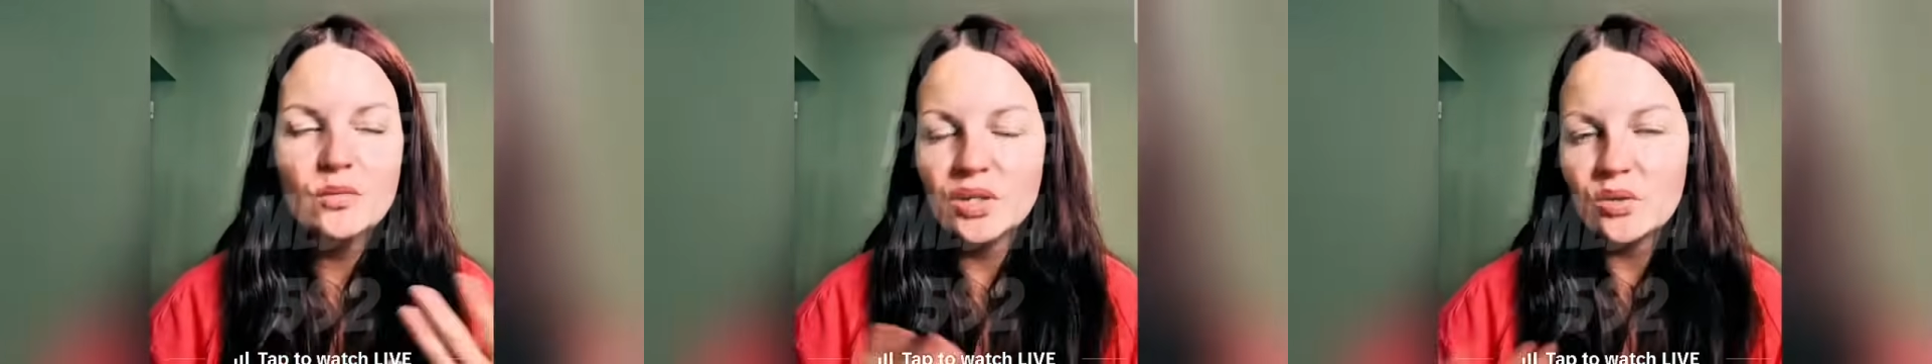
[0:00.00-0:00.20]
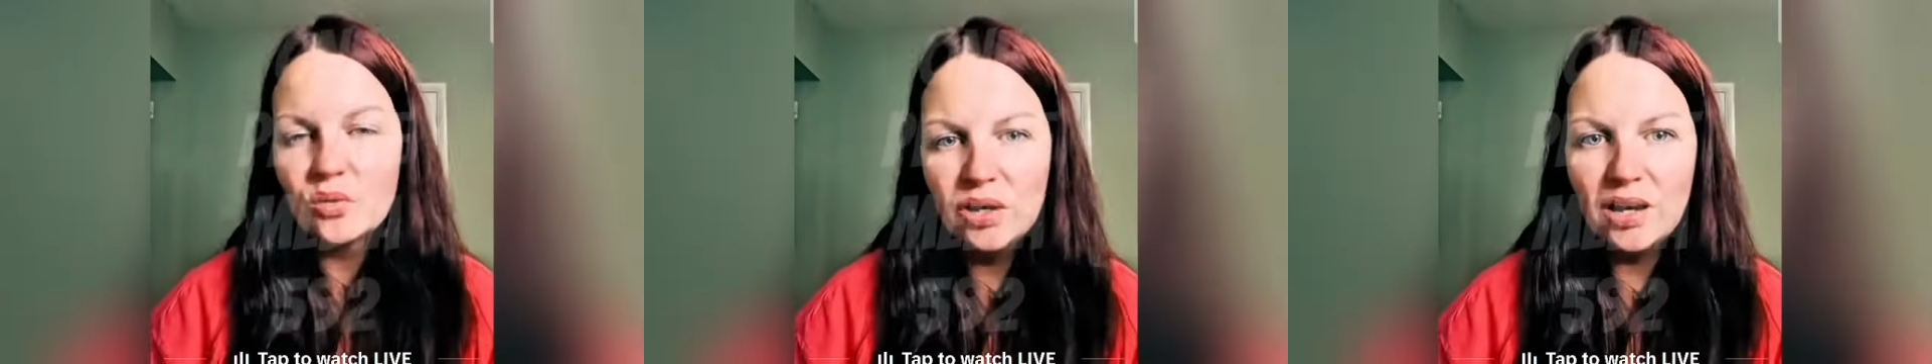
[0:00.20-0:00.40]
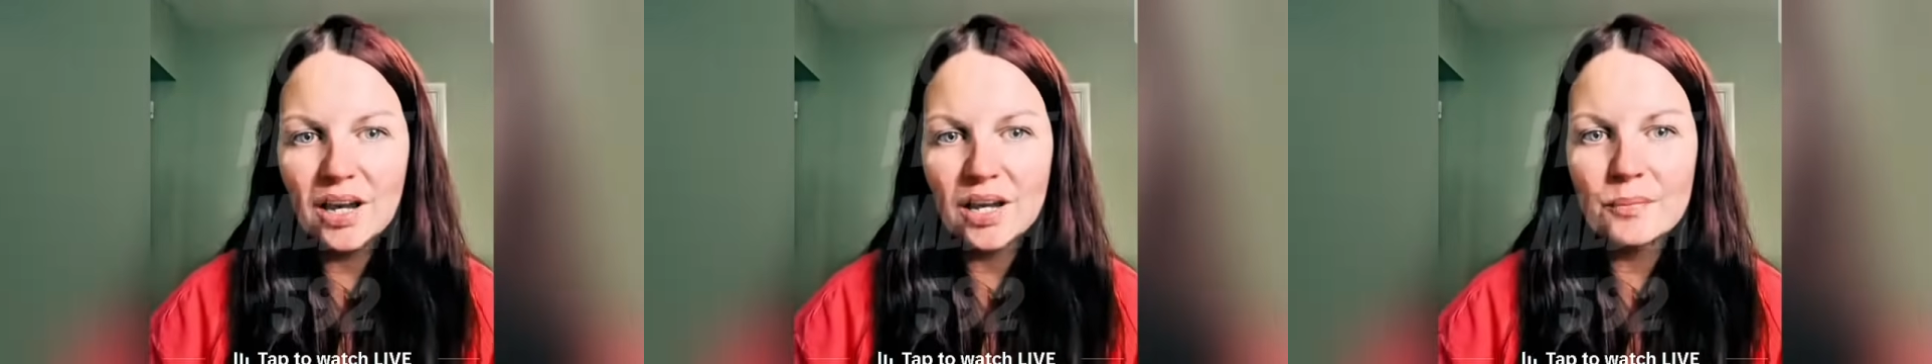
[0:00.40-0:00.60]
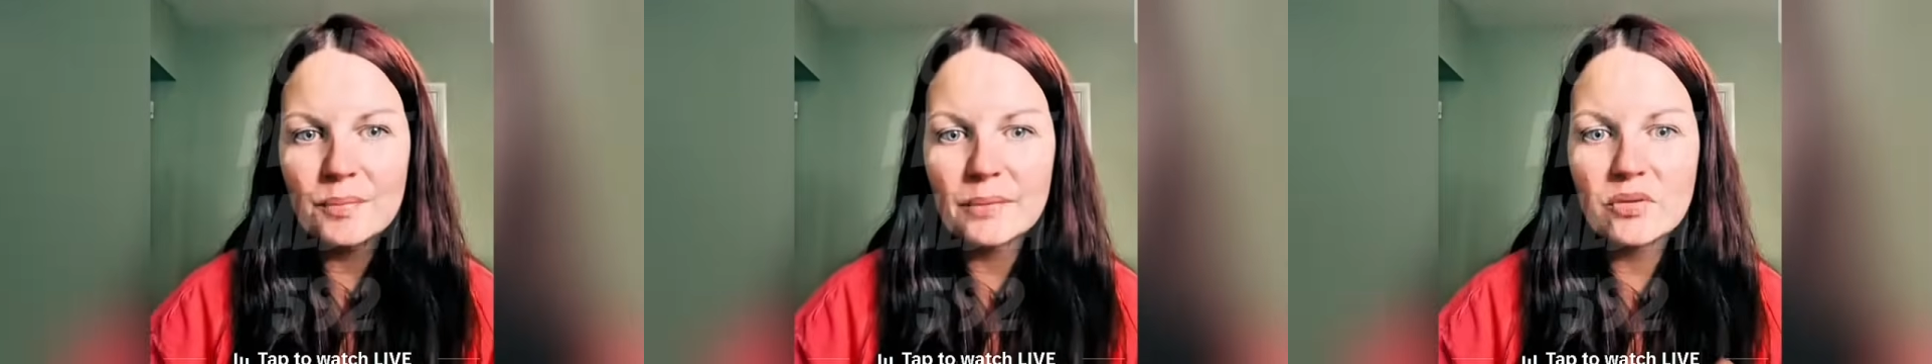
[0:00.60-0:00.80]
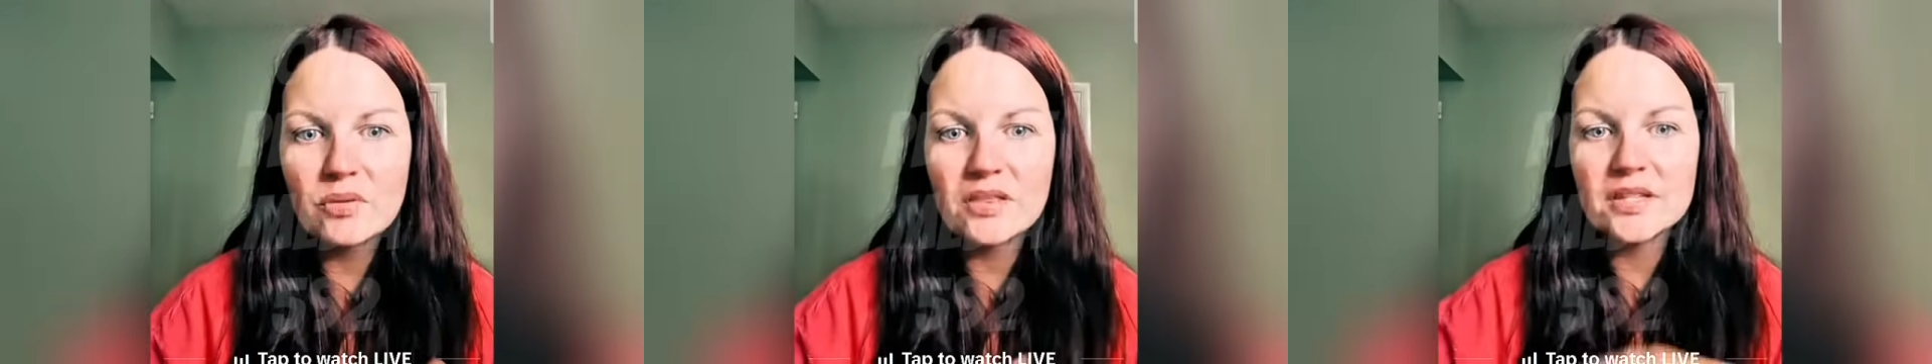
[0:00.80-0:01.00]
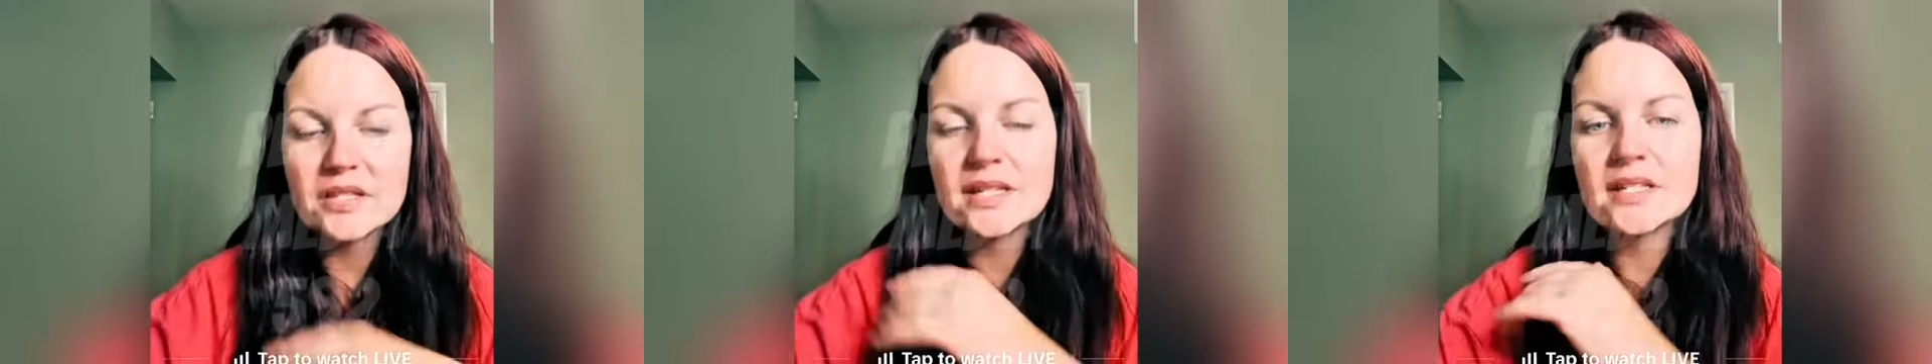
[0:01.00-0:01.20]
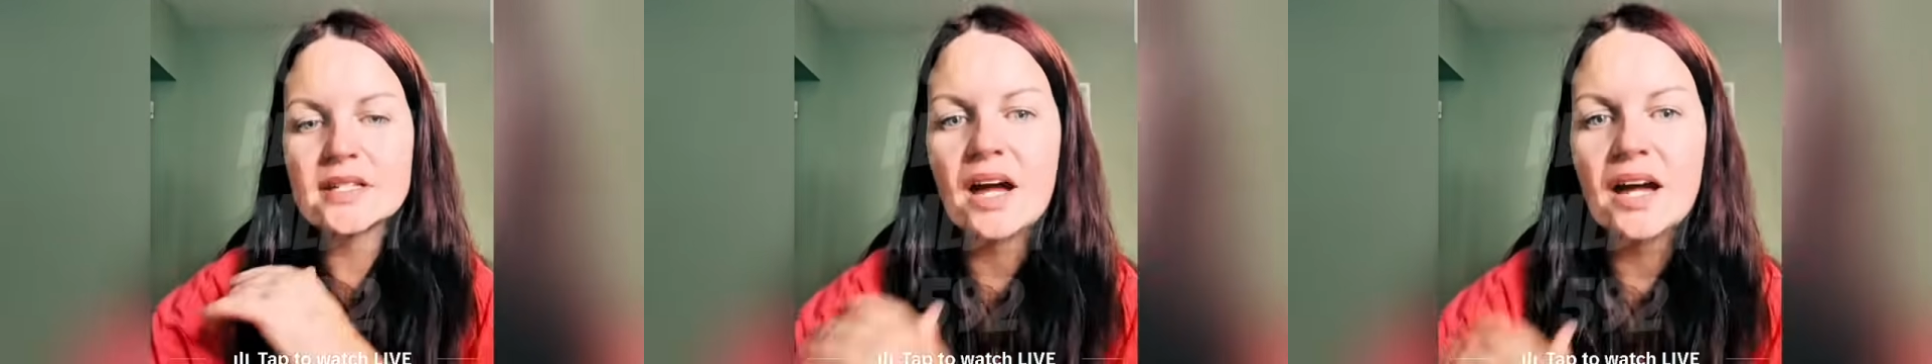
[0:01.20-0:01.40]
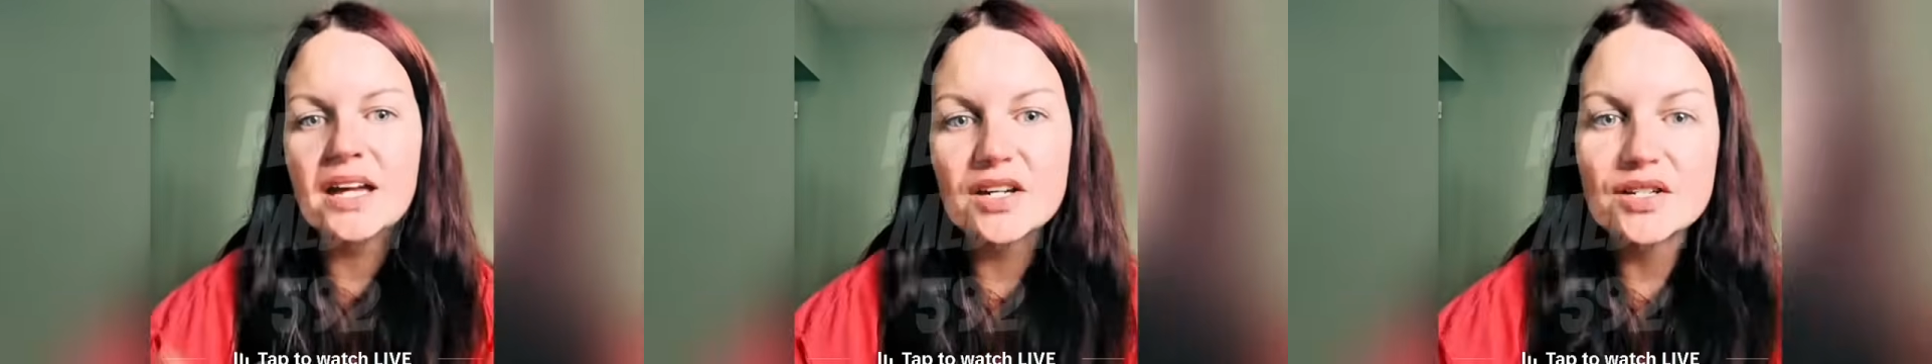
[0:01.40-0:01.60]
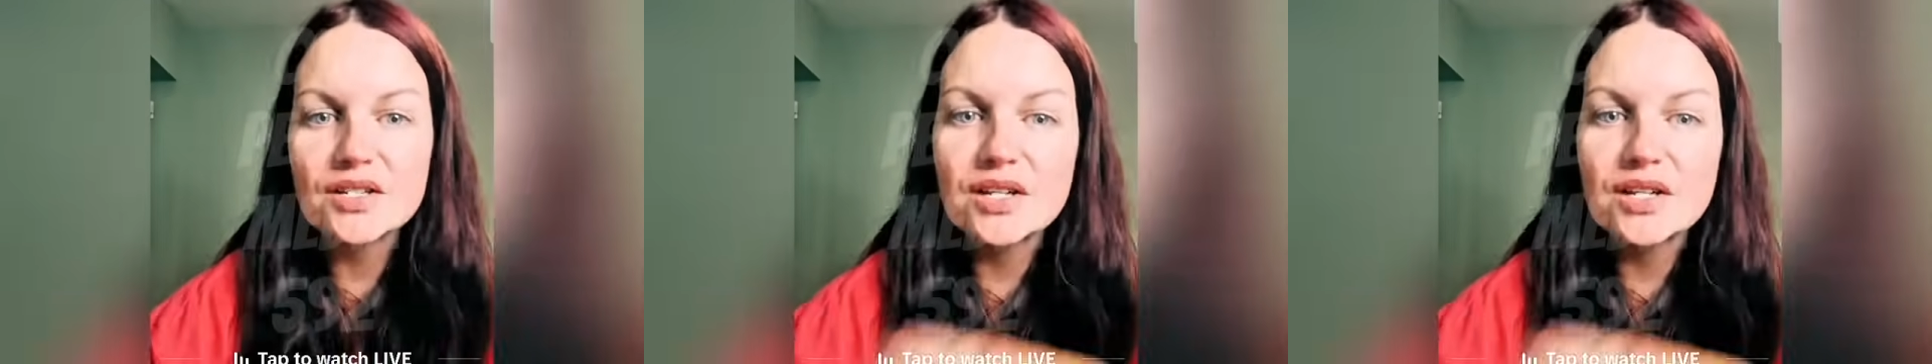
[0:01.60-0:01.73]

We call it like a Big Brother society